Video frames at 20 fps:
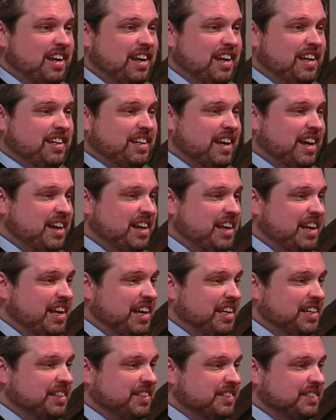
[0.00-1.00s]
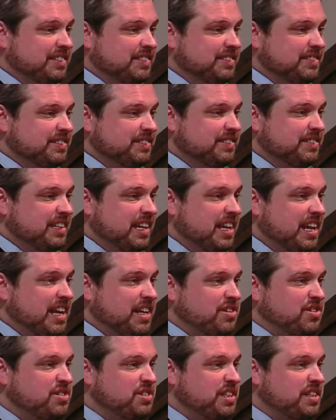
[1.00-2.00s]
and got in at
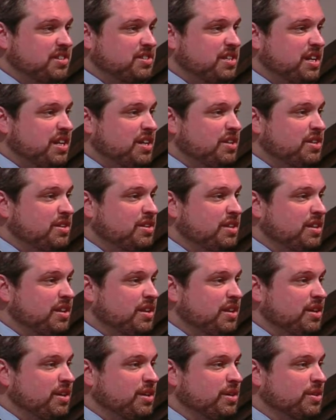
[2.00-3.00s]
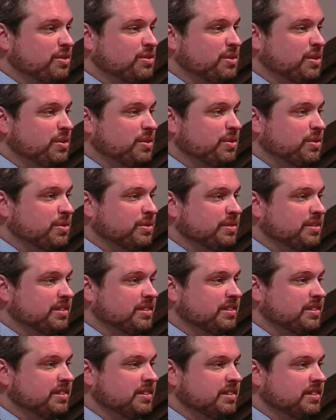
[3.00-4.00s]
age 16 years old.
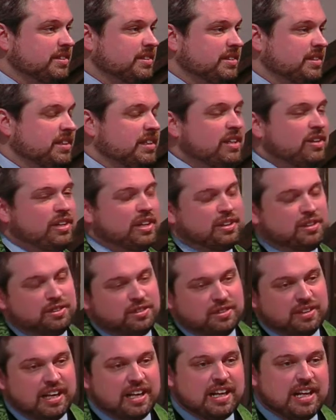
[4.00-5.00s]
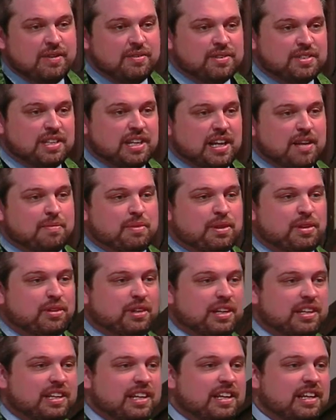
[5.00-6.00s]
You can do that. He was an
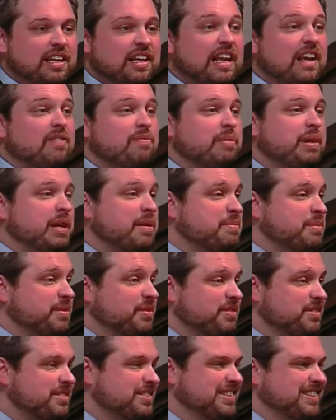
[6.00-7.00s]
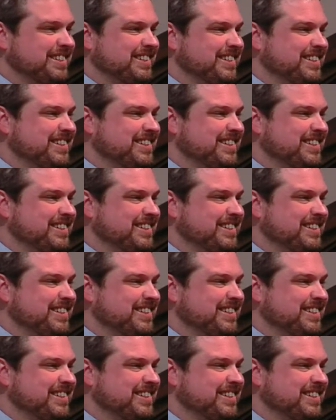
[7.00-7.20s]
immigrant, he didn't have papers.